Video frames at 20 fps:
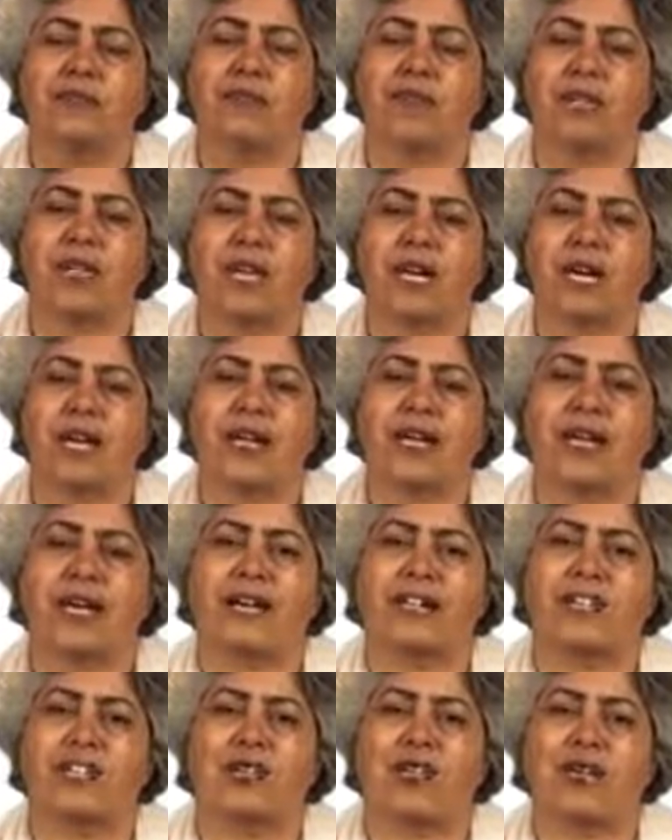what I
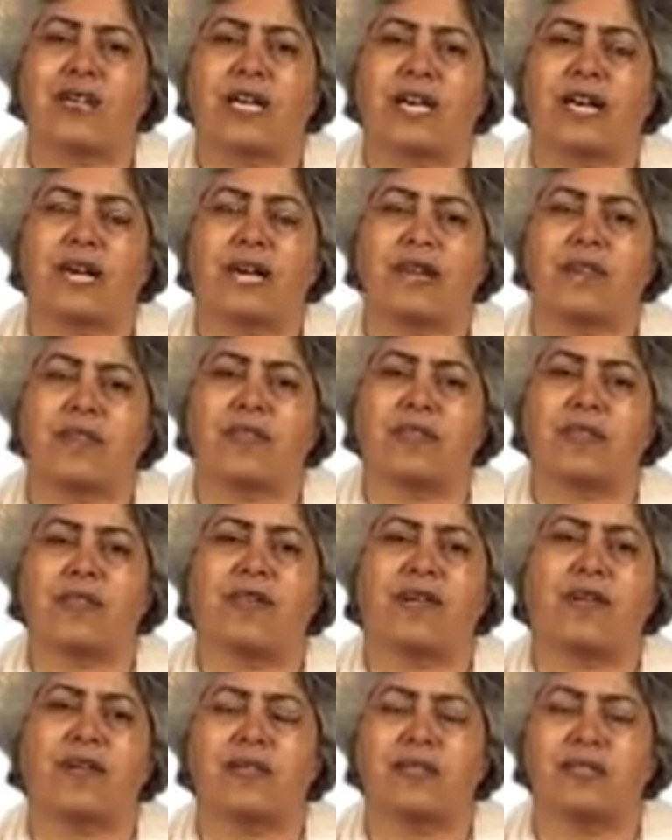actually am,
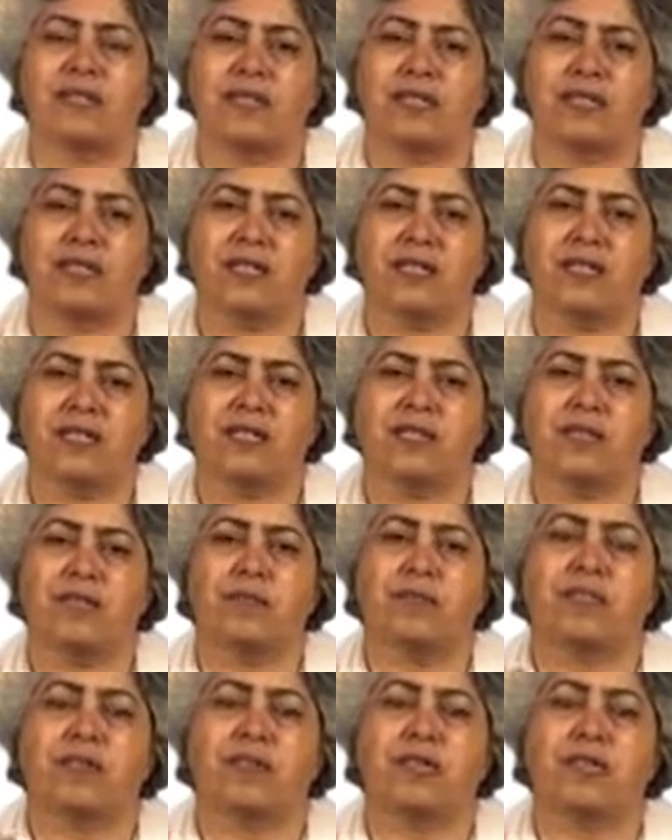and that is
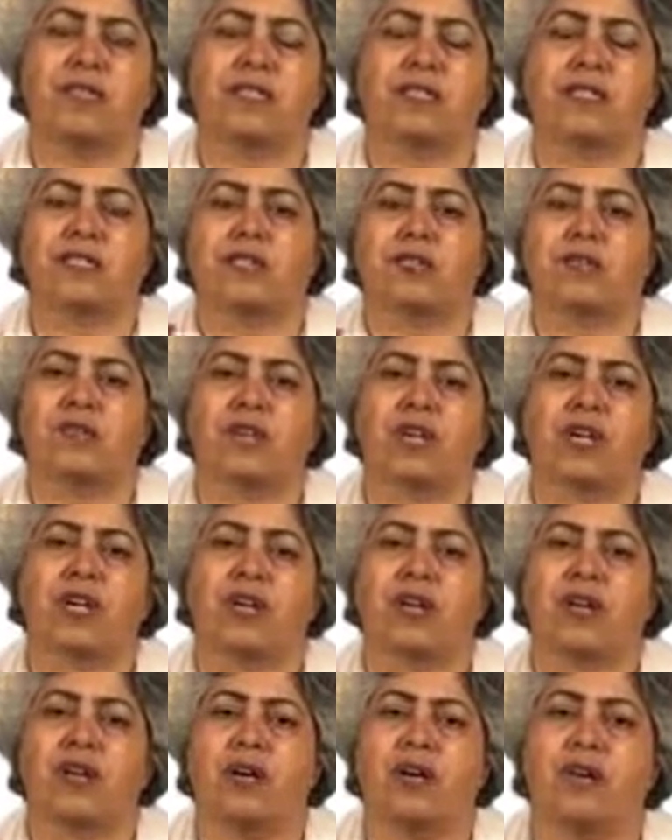a person who
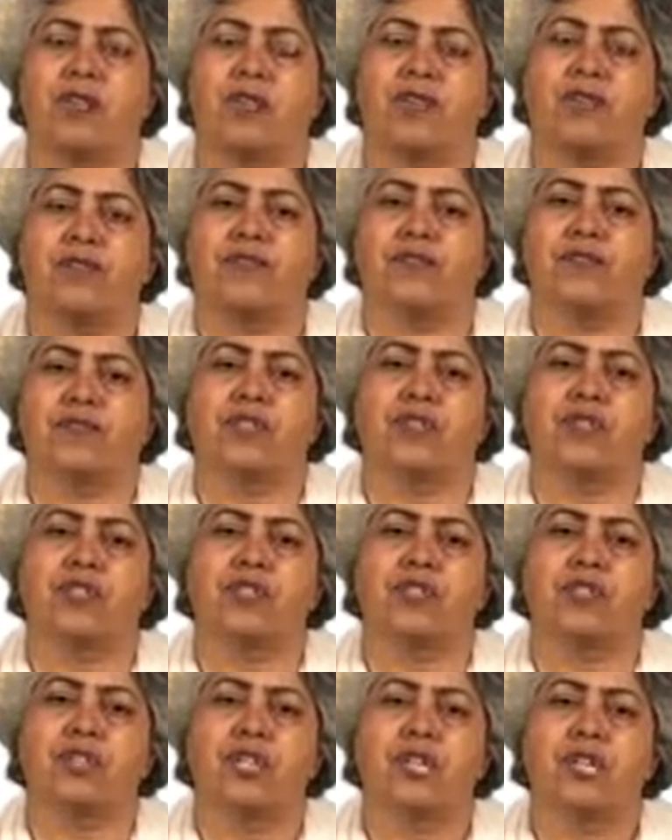cannot
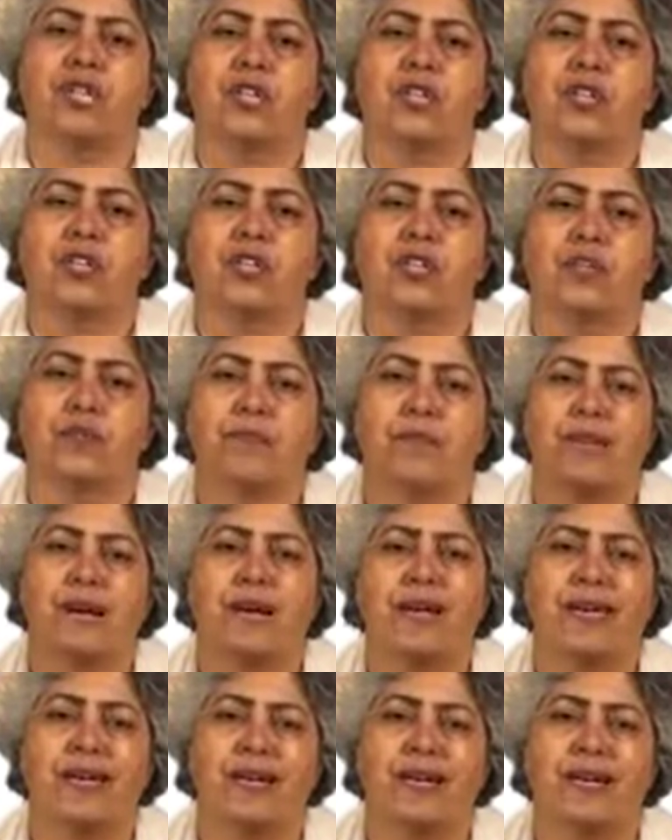afford to
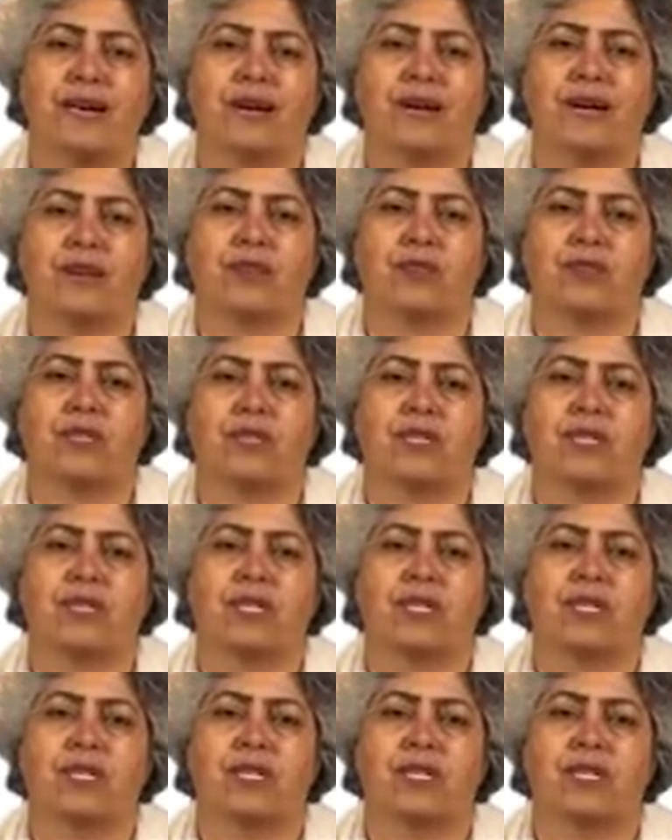buy a house.